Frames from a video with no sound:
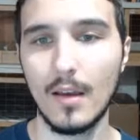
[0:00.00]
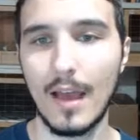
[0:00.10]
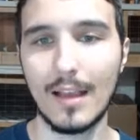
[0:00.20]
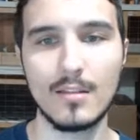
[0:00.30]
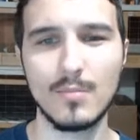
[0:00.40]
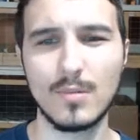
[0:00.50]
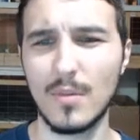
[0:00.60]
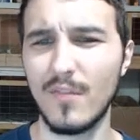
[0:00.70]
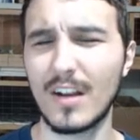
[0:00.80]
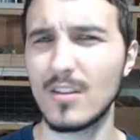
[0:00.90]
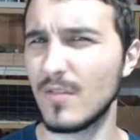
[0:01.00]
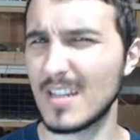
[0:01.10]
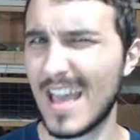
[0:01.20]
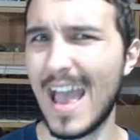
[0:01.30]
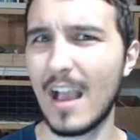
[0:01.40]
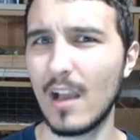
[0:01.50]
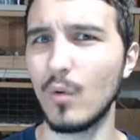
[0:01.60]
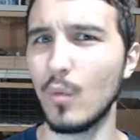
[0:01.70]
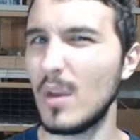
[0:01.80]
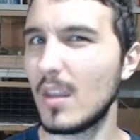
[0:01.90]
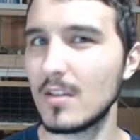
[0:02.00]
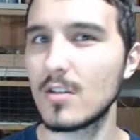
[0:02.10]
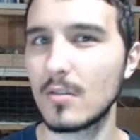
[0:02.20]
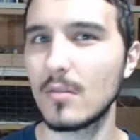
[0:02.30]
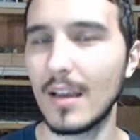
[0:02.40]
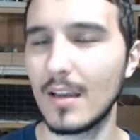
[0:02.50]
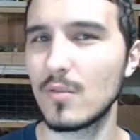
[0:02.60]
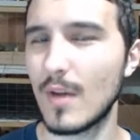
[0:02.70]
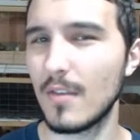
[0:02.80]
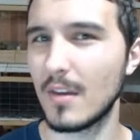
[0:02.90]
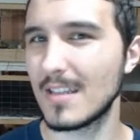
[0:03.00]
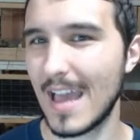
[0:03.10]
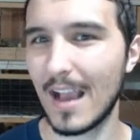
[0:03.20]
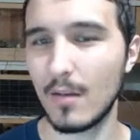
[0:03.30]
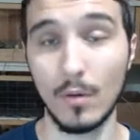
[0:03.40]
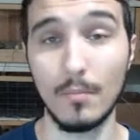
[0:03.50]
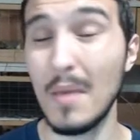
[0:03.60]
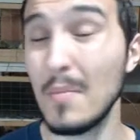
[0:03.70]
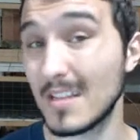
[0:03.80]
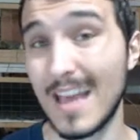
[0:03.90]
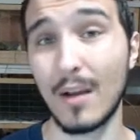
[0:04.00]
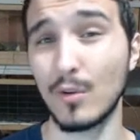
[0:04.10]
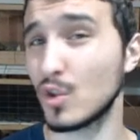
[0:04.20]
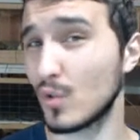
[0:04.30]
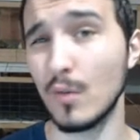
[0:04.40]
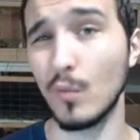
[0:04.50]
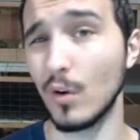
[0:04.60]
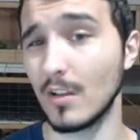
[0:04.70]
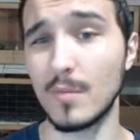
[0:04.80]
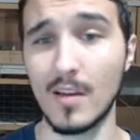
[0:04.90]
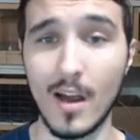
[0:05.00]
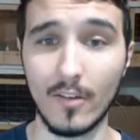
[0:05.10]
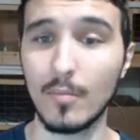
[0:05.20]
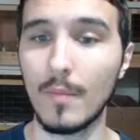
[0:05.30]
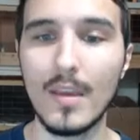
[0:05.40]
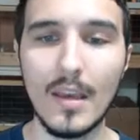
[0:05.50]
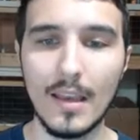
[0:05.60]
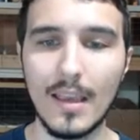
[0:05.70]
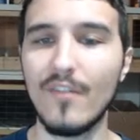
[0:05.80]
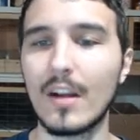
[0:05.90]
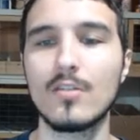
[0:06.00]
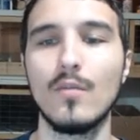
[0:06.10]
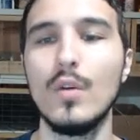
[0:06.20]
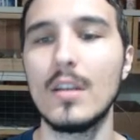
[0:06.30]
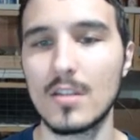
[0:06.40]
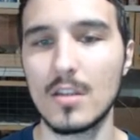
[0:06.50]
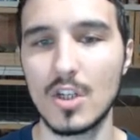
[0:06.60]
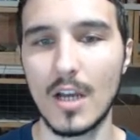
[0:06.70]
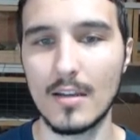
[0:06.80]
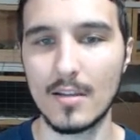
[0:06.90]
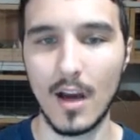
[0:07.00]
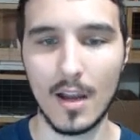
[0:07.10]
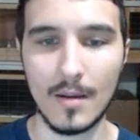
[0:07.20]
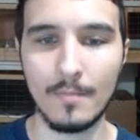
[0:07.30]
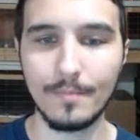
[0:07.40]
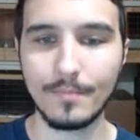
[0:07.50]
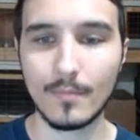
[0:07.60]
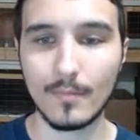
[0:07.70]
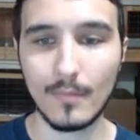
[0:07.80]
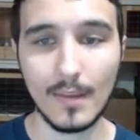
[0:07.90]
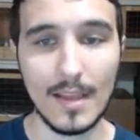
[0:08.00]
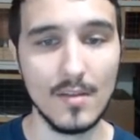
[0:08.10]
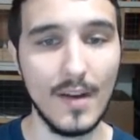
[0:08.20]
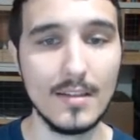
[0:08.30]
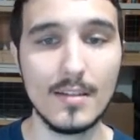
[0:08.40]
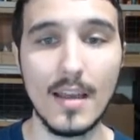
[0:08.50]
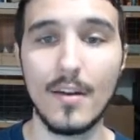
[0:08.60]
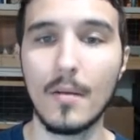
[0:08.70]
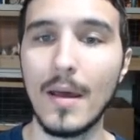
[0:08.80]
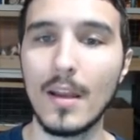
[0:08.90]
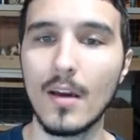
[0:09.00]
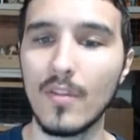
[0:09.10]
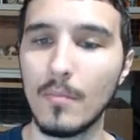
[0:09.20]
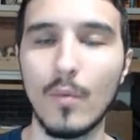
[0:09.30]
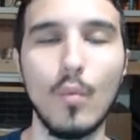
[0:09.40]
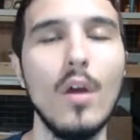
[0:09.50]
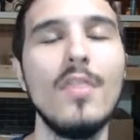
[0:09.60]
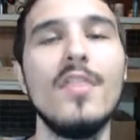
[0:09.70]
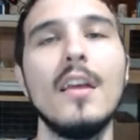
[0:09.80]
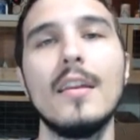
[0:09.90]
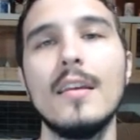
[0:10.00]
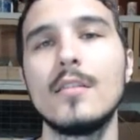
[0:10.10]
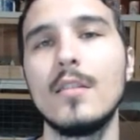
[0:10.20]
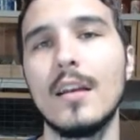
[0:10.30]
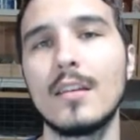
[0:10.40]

I guess, some of the vectors of attack or weakness, I guess, rather than attack. Well, maybe attack with a trade war, let's be honest, but yeah, vectors of weakness in the Chinese economy. And suffice to say, there are many of them, but one thing that isn't